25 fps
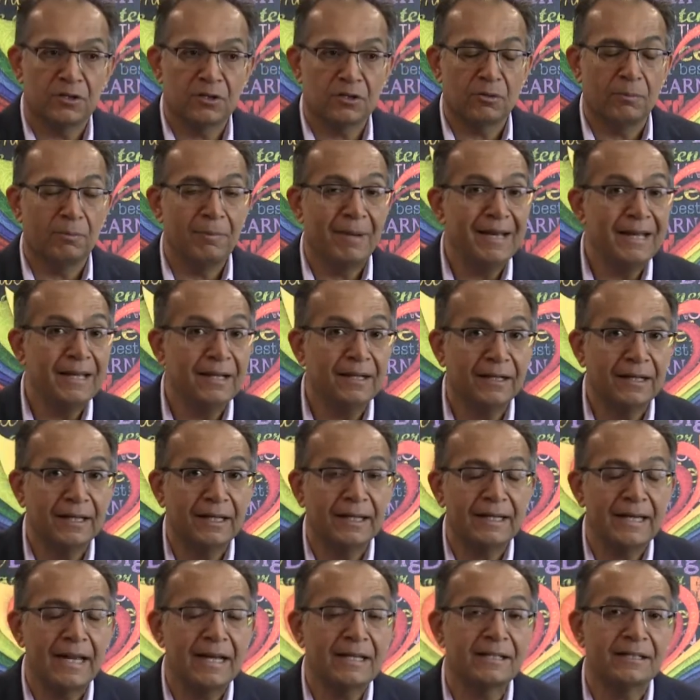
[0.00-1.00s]
So medical
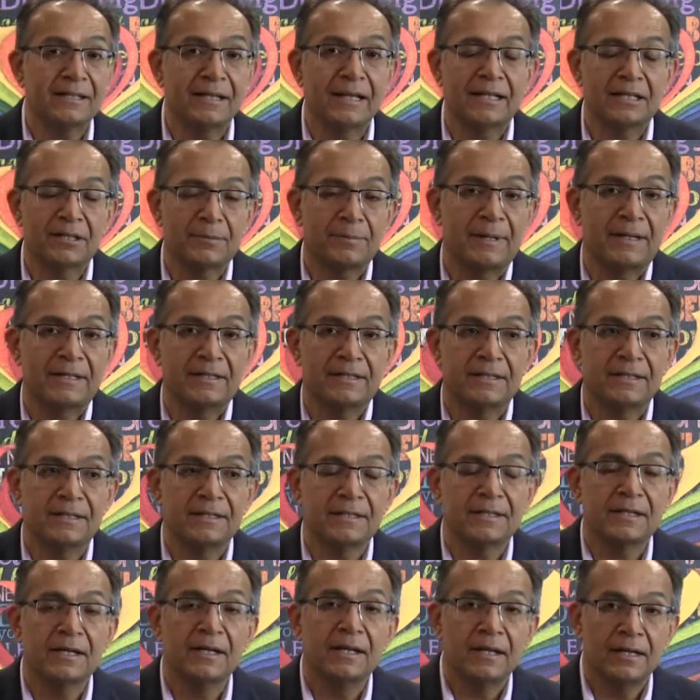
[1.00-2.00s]
and dental
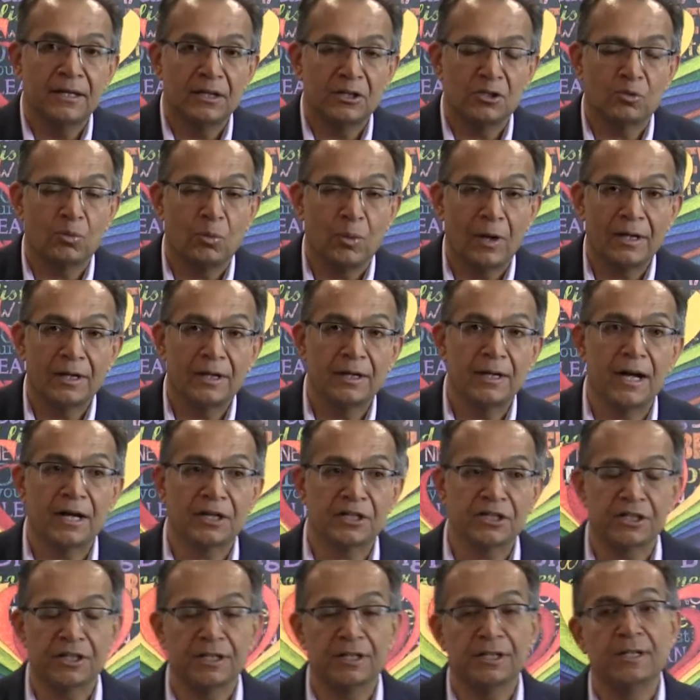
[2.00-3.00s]
expenses is one
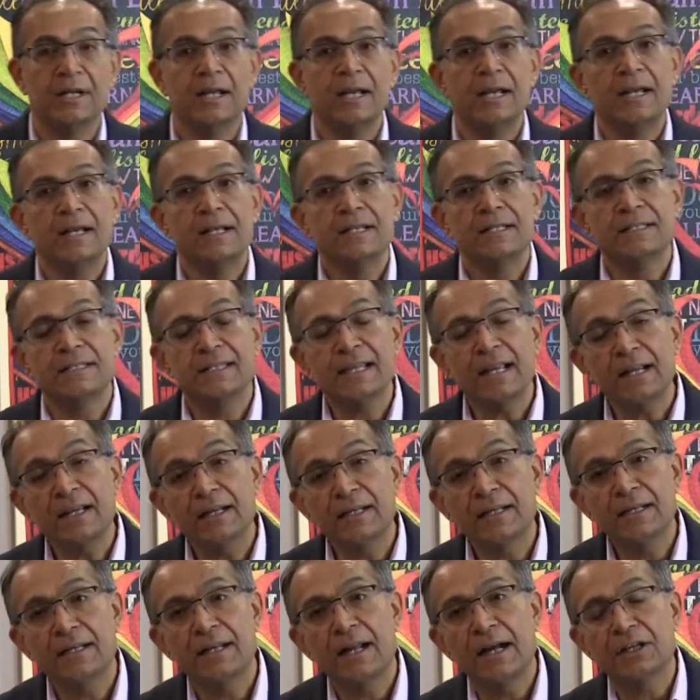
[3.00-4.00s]
deduction.
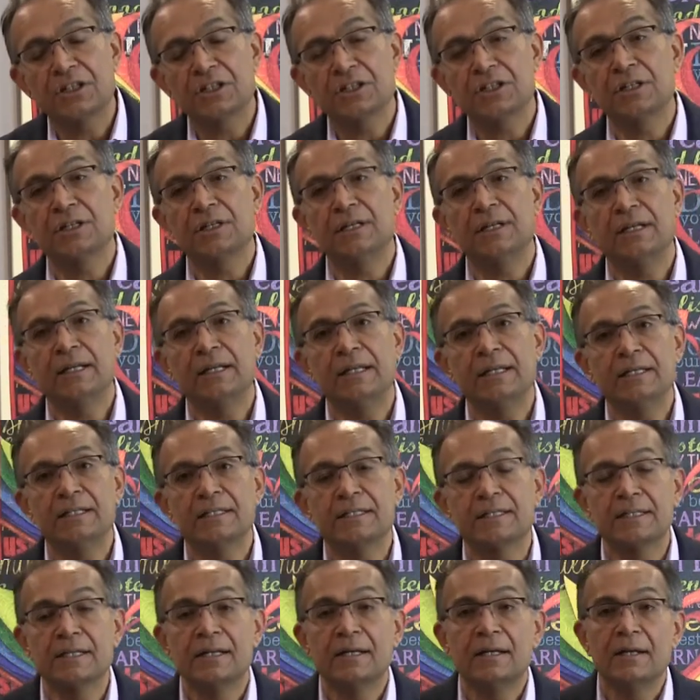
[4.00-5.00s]
Second deduction
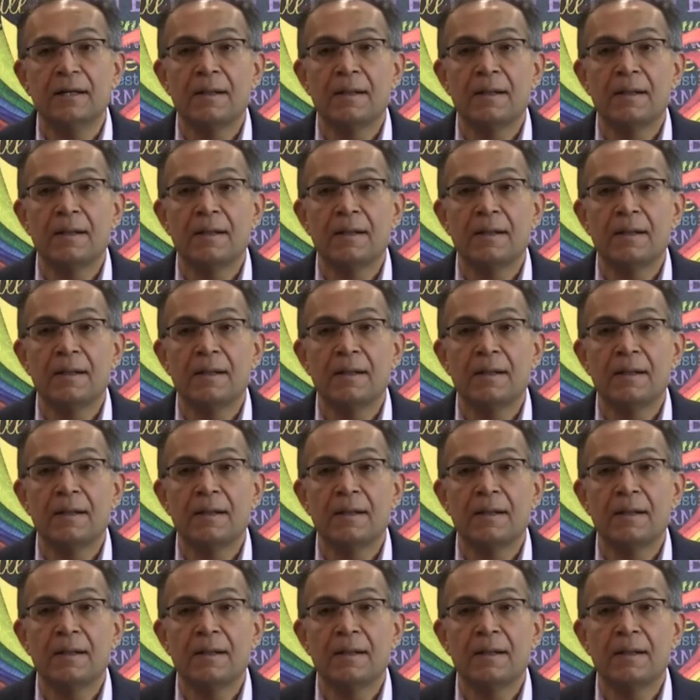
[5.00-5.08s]
is